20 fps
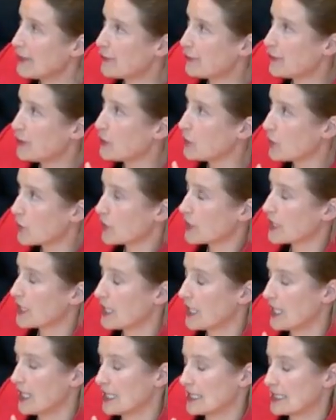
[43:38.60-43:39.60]
if you look
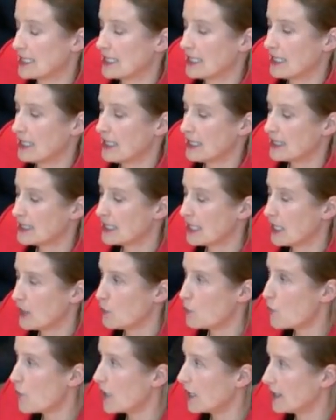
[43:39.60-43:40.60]
at
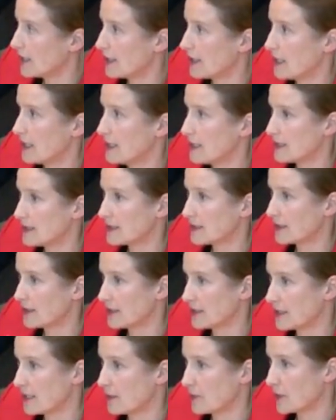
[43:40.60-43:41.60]
10.1 and its
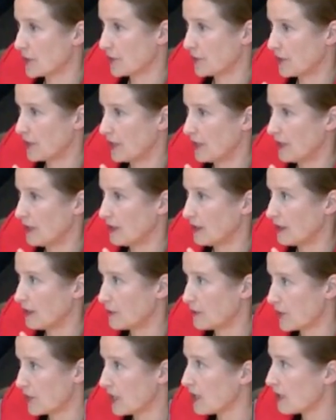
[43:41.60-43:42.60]
concept of the
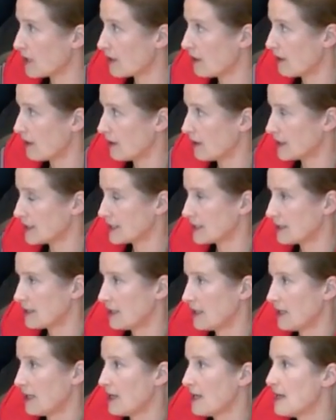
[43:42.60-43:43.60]
umbrella clause,
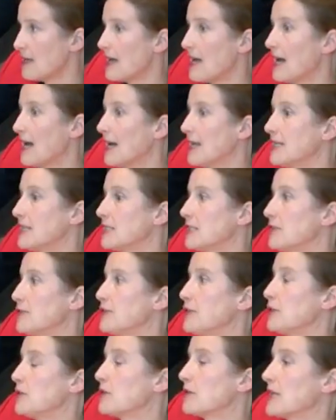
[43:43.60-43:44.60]
and
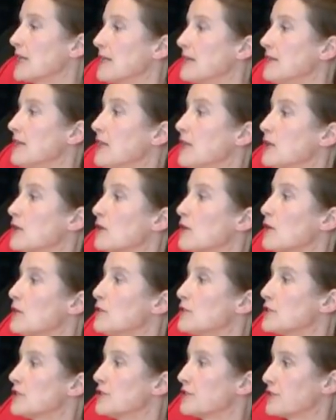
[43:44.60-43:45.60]
if you look at the
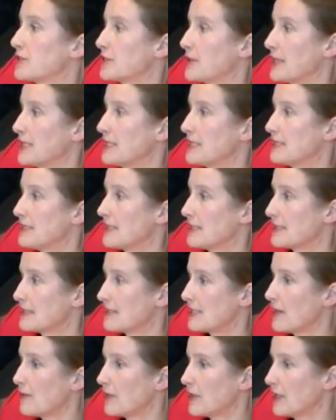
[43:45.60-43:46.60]
inclusion of
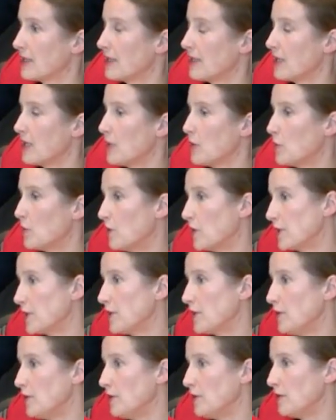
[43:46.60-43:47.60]
26.7,
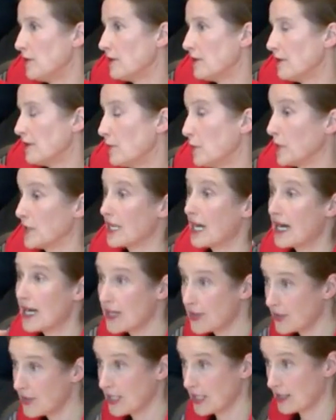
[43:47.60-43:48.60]
what what
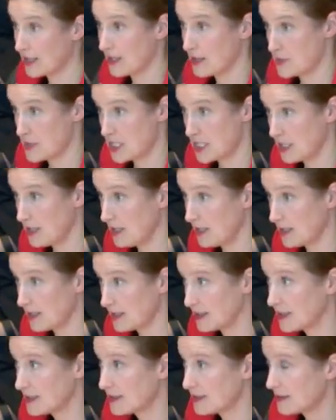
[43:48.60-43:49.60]
I think I'm
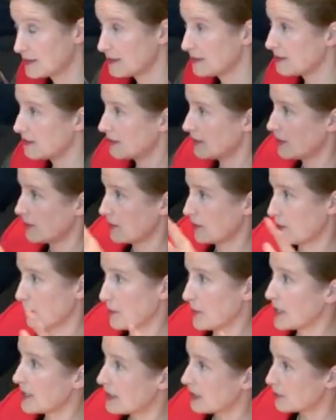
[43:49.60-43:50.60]
seeing is,
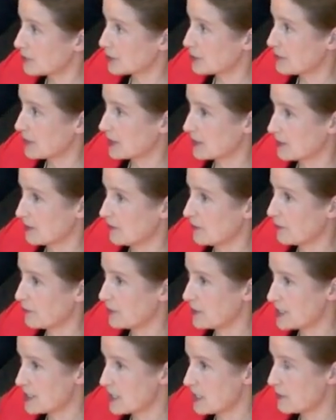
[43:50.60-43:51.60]
completely irrespective
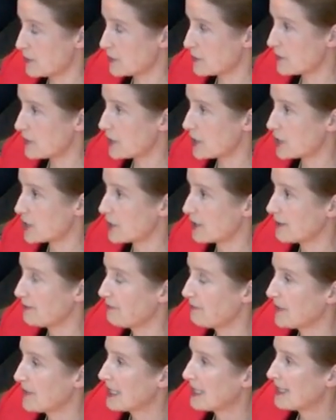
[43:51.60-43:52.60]
of this
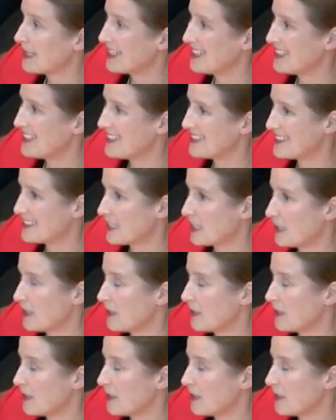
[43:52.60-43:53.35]
arbitration, is